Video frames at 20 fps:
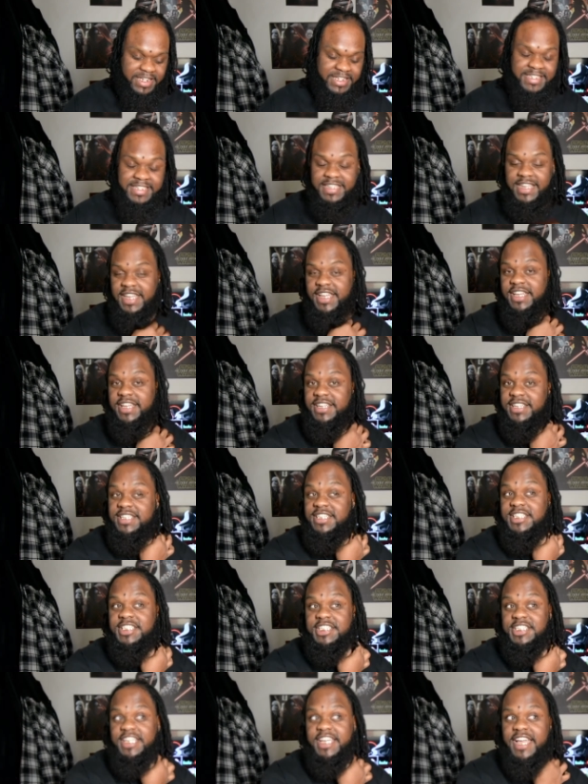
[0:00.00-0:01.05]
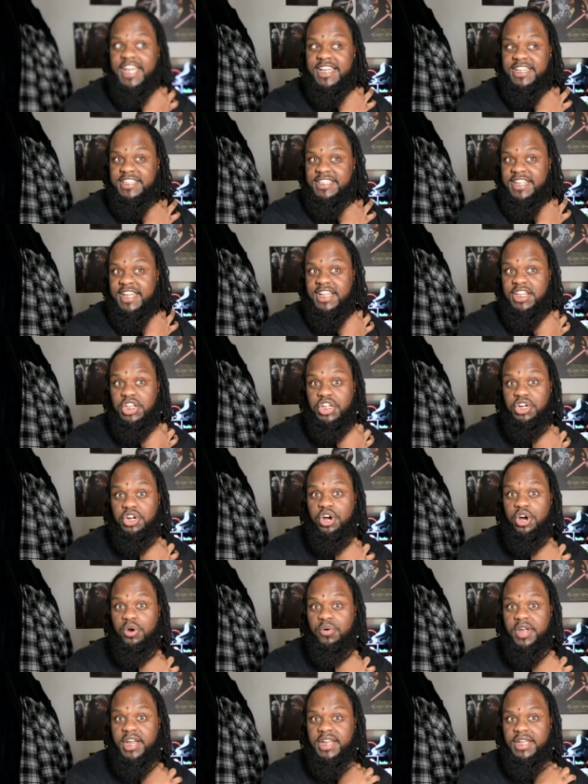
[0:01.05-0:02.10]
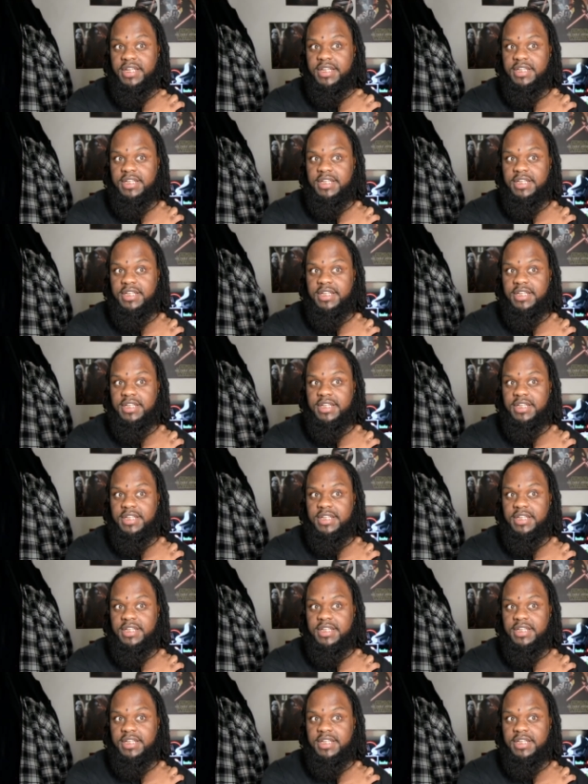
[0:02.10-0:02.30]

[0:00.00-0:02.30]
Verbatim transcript: he said, she has that look already.